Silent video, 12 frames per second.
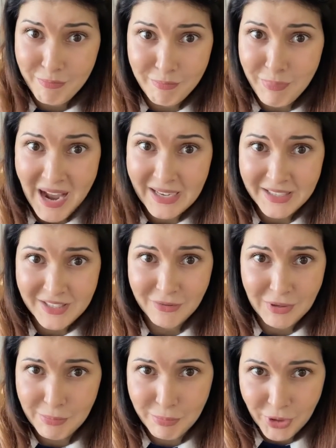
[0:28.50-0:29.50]
back in
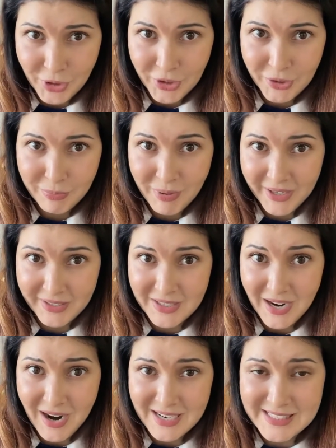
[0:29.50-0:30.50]
November, but
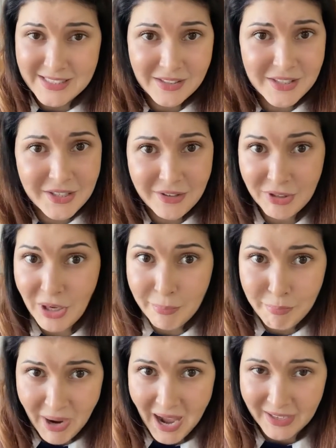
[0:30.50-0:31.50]
I still didn't even
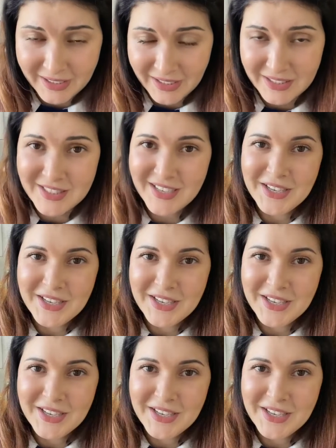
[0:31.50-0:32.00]
unpack it.